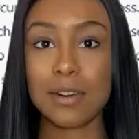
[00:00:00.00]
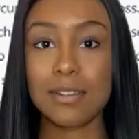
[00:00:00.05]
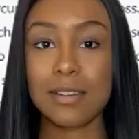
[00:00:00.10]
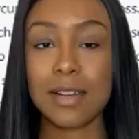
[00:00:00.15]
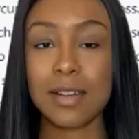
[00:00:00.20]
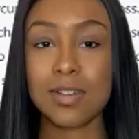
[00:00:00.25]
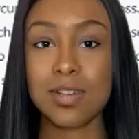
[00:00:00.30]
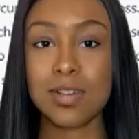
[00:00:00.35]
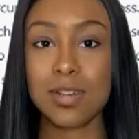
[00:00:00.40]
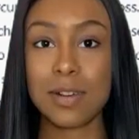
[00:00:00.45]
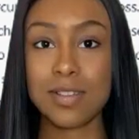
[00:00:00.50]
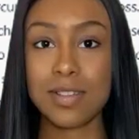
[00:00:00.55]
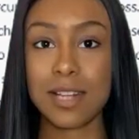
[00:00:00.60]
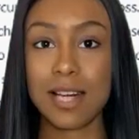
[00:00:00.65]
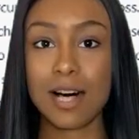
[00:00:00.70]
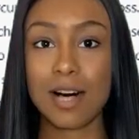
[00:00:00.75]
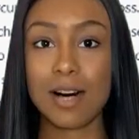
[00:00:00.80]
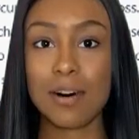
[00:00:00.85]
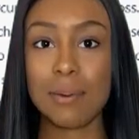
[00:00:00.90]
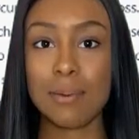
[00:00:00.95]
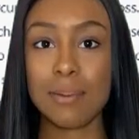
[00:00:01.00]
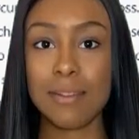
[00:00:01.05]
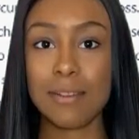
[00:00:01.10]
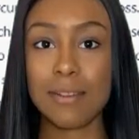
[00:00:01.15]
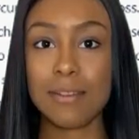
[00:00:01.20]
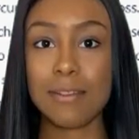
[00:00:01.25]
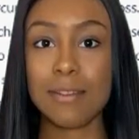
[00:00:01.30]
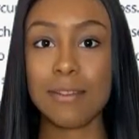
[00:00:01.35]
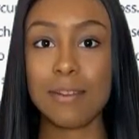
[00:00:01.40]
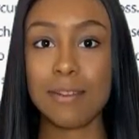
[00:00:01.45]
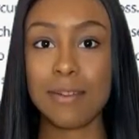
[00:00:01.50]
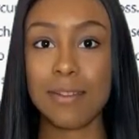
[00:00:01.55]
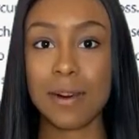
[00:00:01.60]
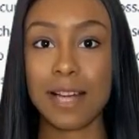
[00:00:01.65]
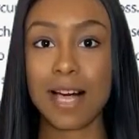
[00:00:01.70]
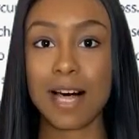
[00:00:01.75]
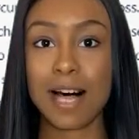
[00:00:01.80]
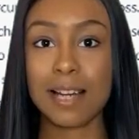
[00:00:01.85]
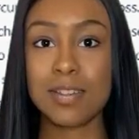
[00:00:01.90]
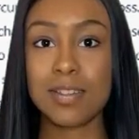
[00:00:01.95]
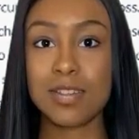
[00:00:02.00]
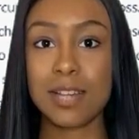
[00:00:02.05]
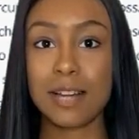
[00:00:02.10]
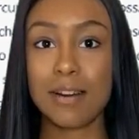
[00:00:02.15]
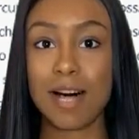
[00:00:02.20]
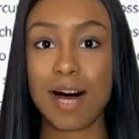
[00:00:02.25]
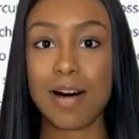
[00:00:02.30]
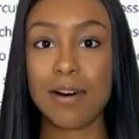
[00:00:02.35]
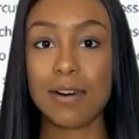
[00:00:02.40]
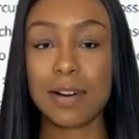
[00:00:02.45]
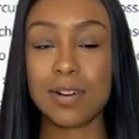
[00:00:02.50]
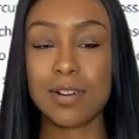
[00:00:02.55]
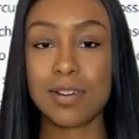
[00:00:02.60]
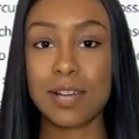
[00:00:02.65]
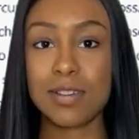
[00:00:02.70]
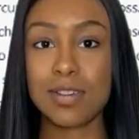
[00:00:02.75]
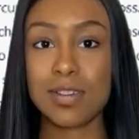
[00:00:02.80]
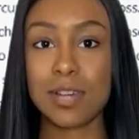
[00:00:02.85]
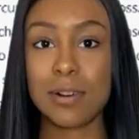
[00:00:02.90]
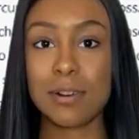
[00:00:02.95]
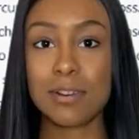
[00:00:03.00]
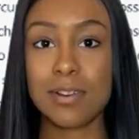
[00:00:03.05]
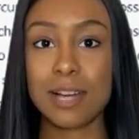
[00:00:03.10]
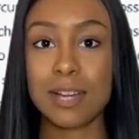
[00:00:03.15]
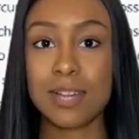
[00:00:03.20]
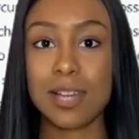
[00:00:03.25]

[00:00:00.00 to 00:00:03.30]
In this video, we asked the artificial